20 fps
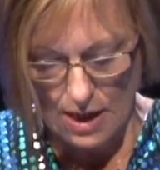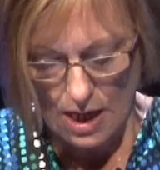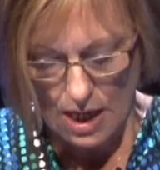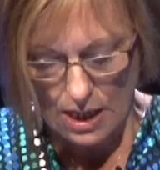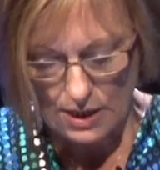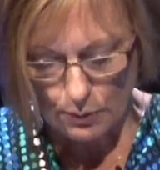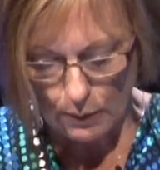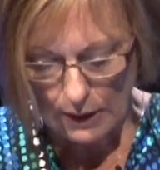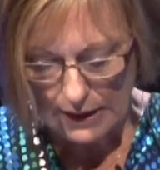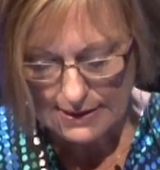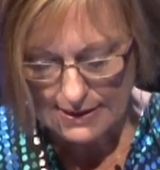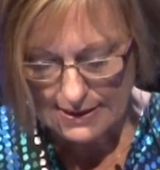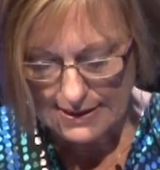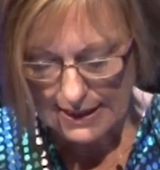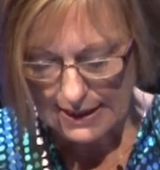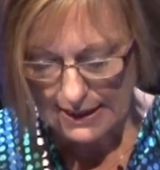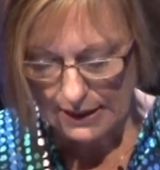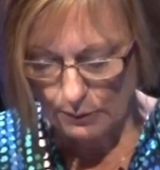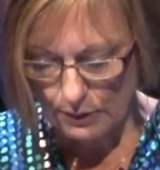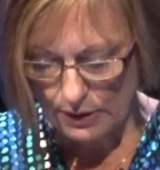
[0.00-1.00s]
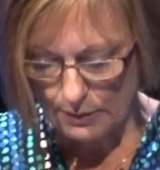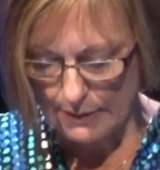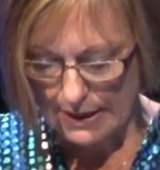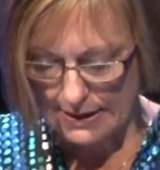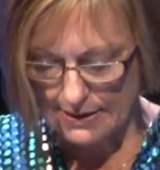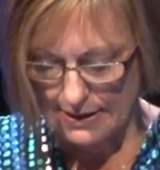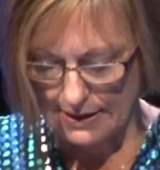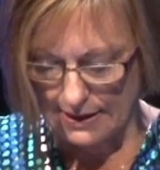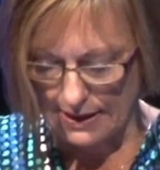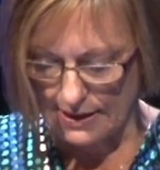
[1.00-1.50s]
As well as dealing with
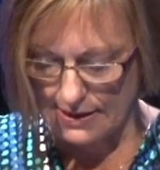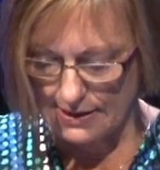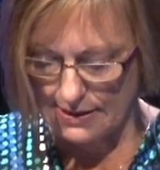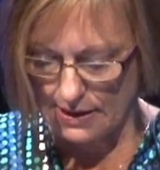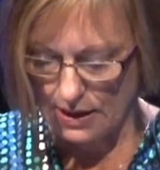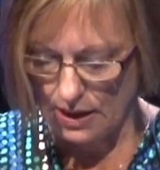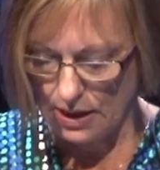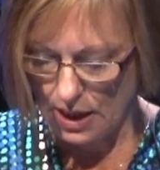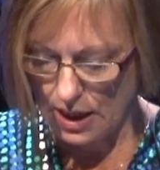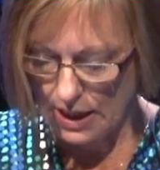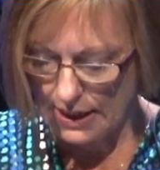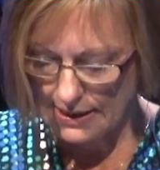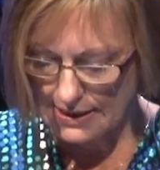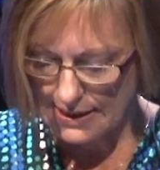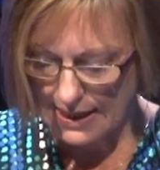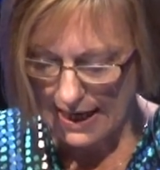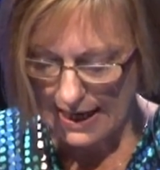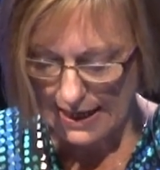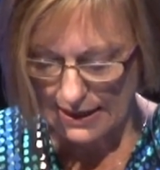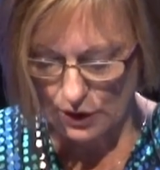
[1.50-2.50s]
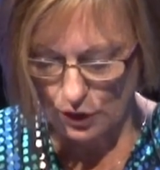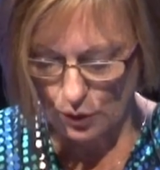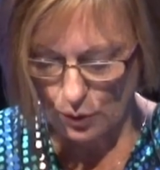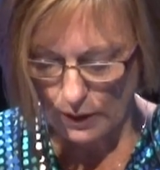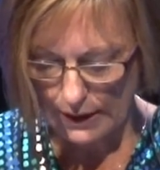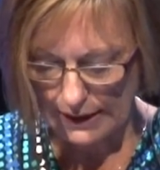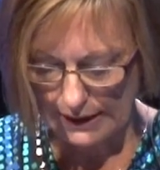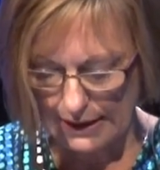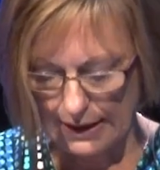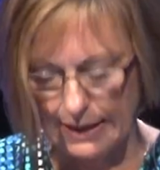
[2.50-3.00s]
messiness, learning to act
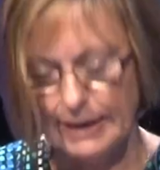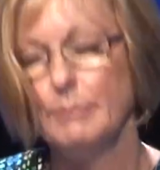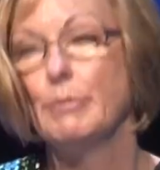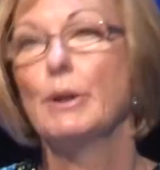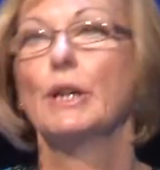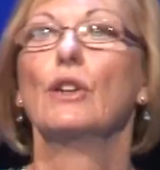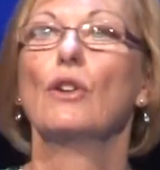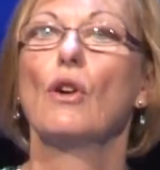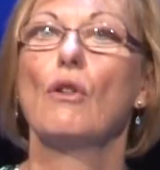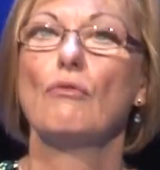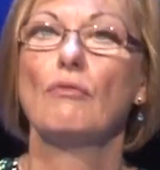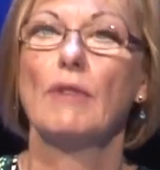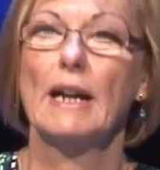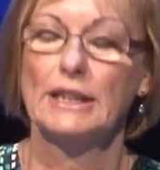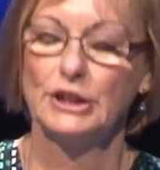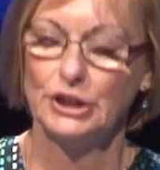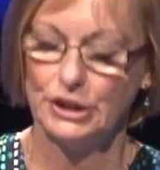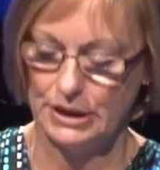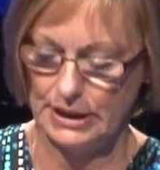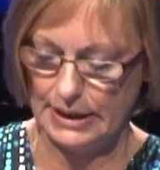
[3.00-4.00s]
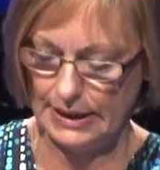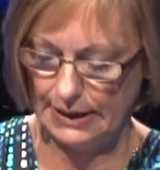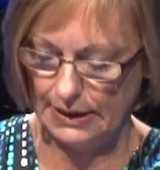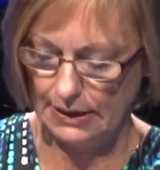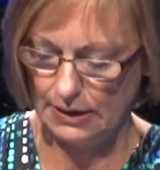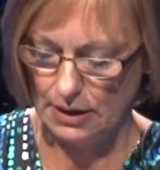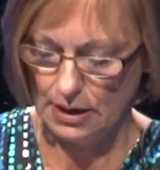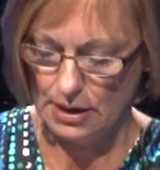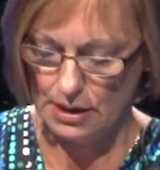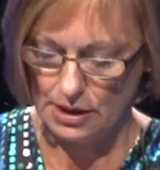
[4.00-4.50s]
quickly but not rashly,
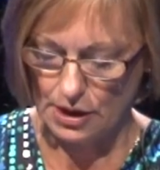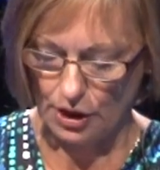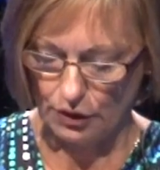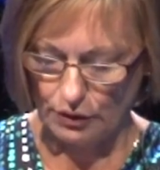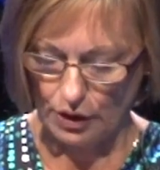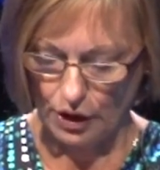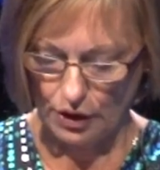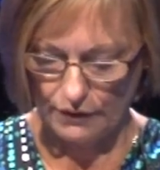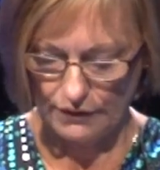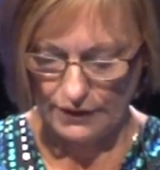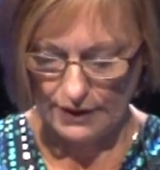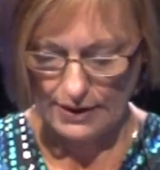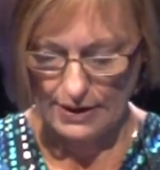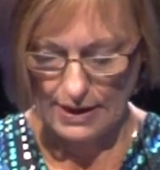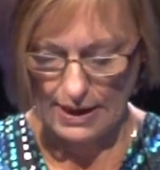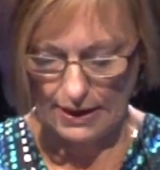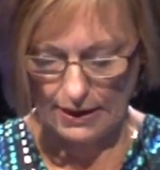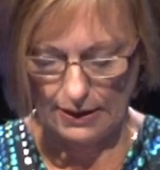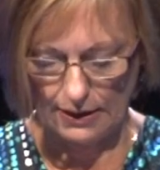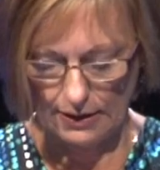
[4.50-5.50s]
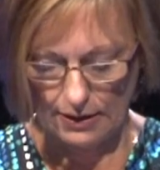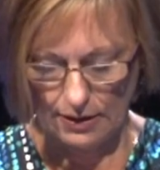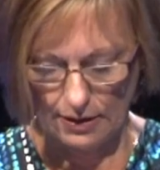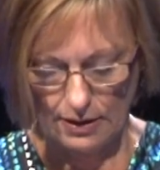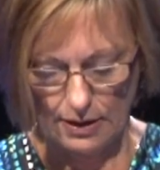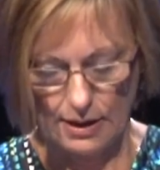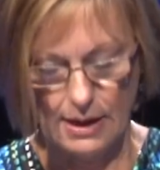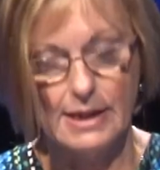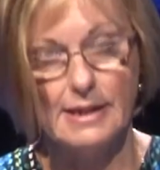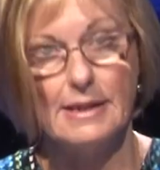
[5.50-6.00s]
don't overthink,
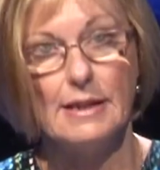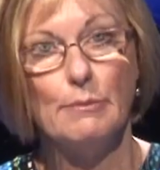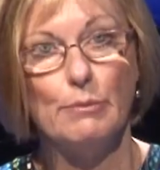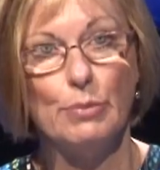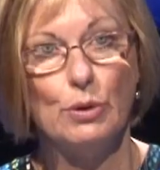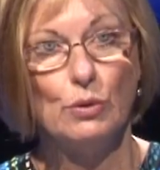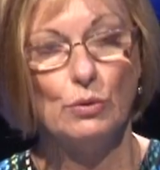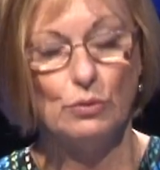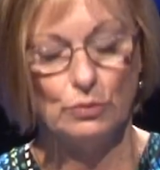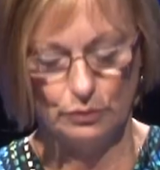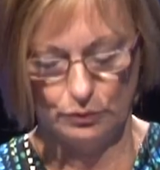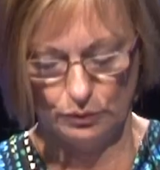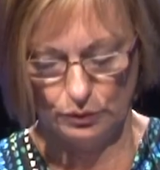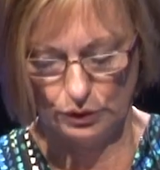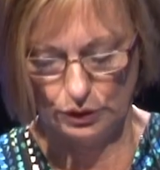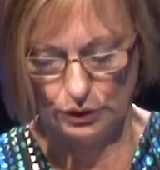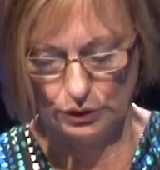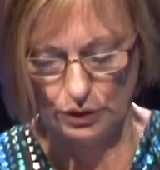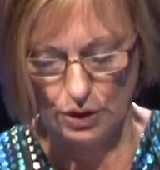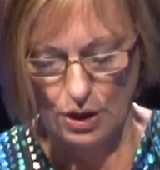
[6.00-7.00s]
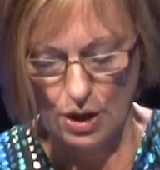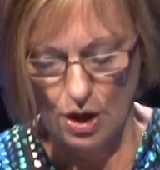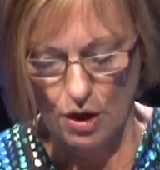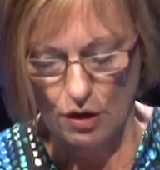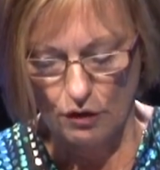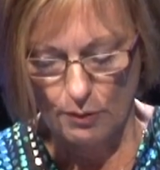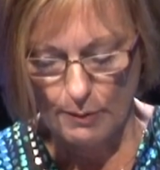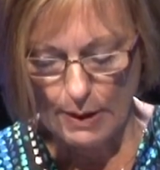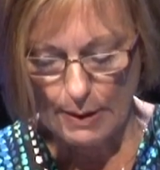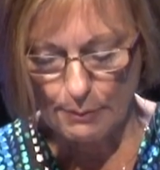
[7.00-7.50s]
is important.
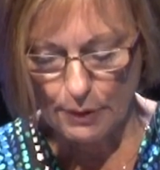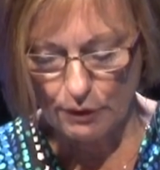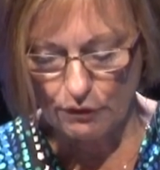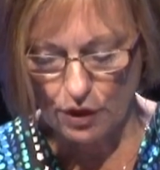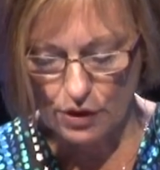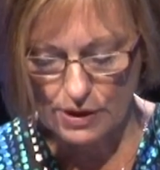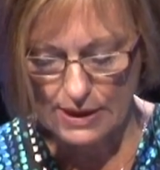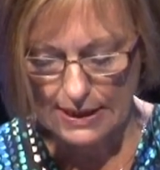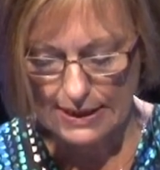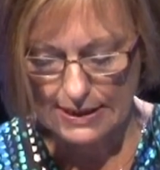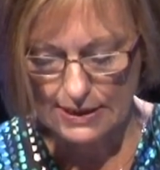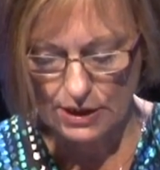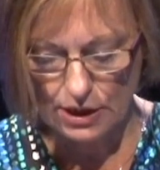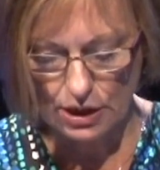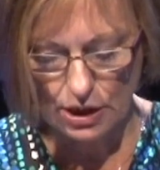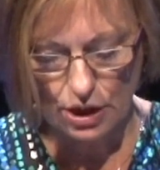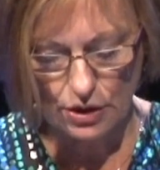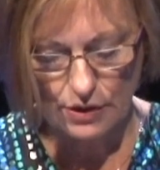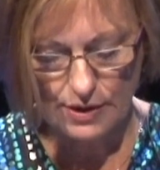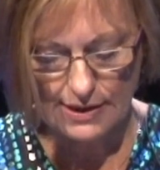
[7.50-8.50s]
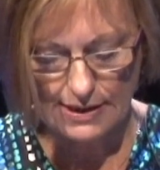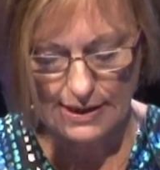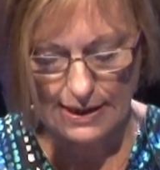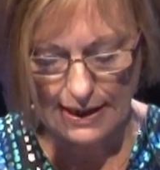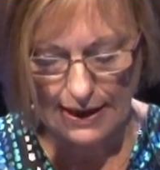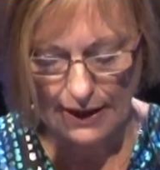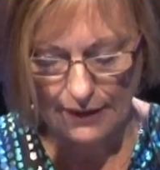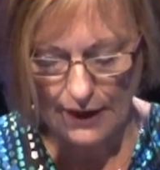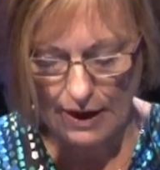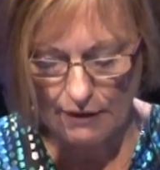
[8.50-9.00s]
Remember Rosalind and Lucy
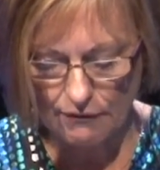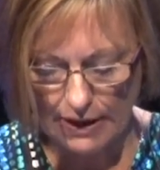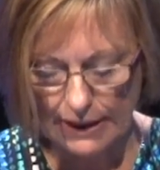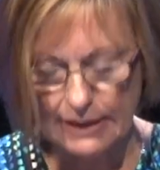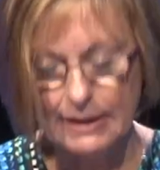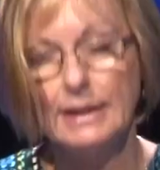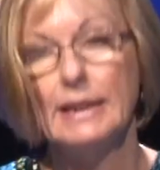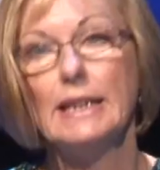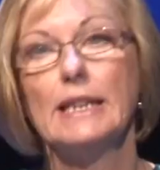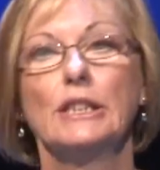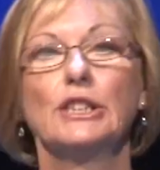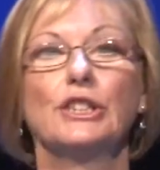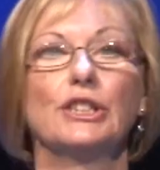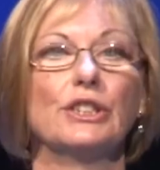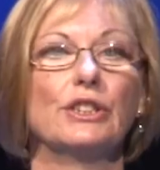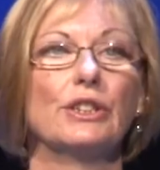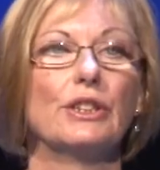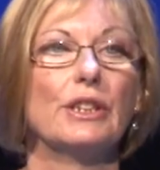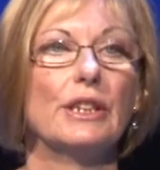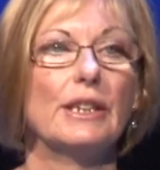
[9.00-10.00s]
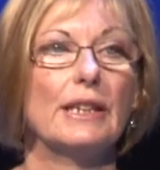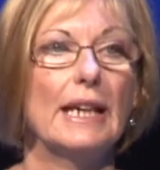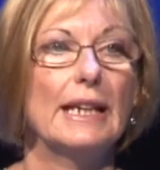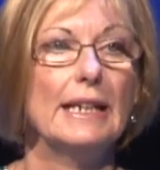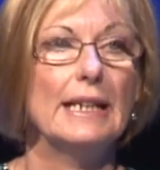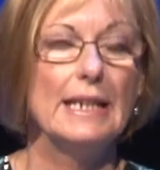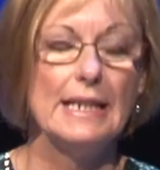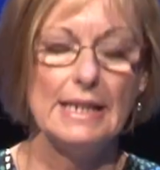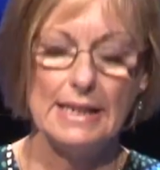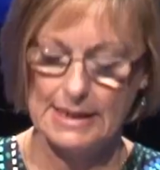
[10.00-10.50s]
and their recognition that they
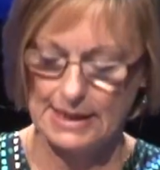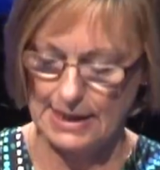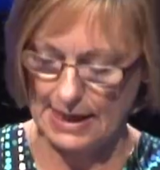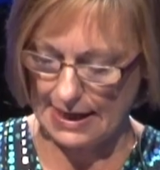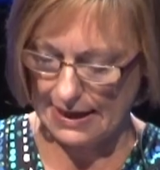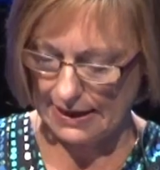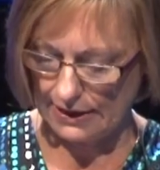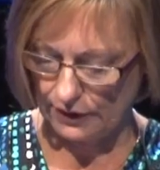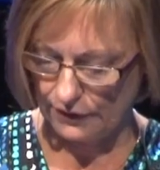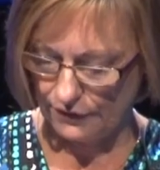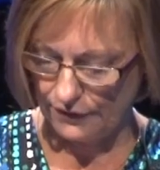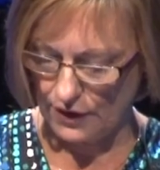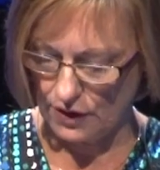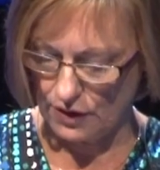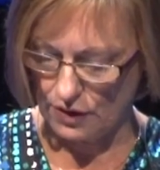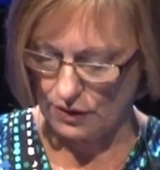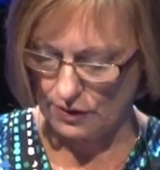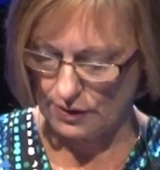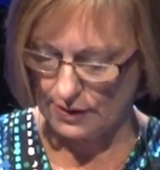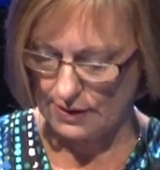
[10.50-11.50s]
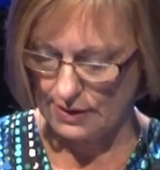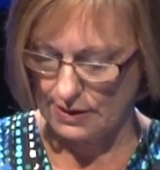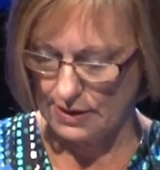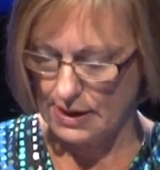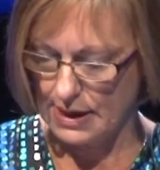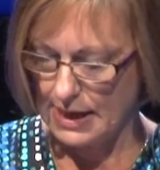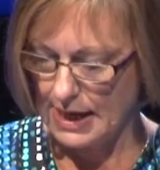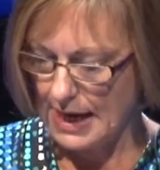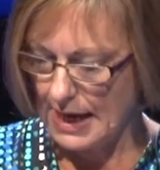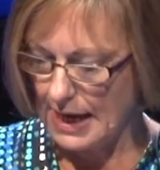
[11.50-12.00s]
needed to act fast.
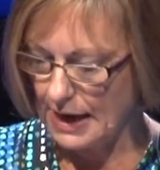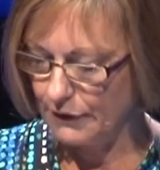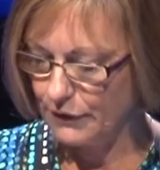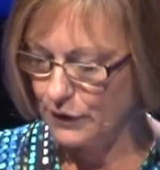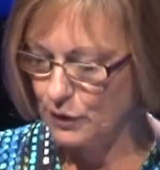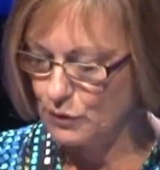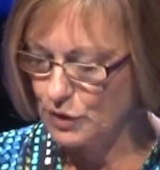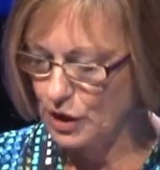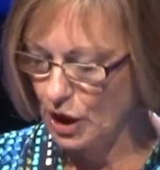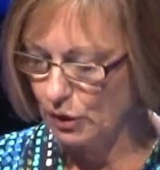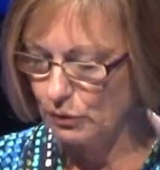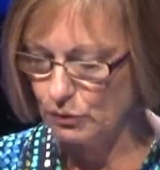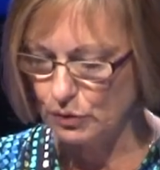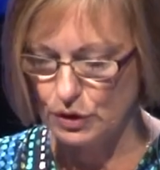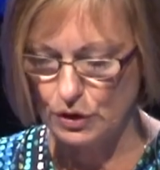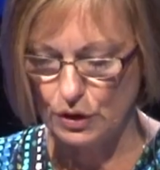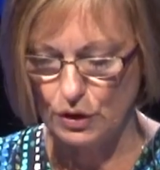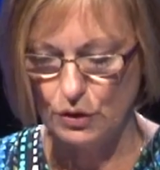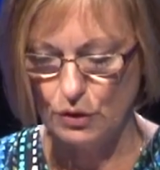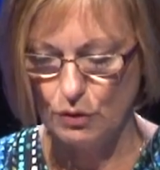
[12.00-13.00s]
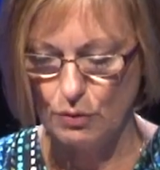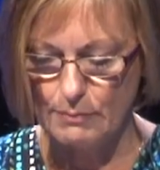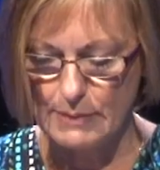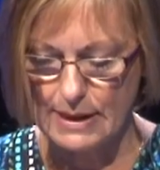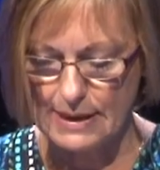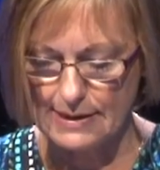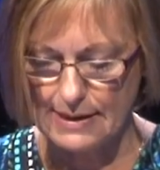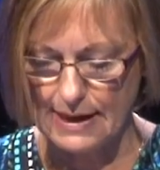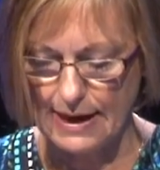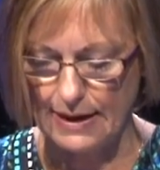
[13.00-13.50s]
If you don't, you'll
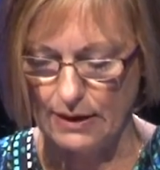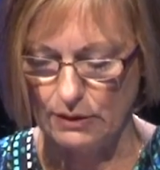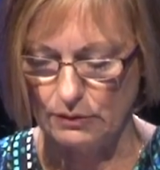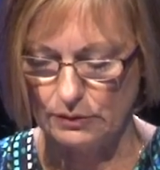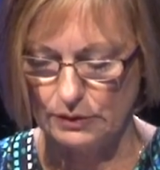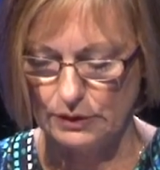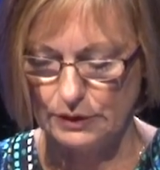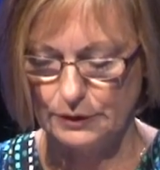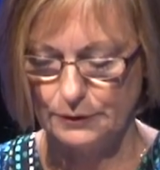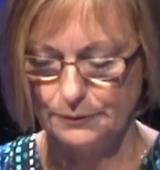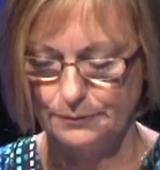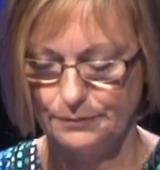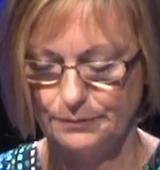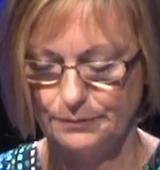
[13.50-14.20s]
miss out.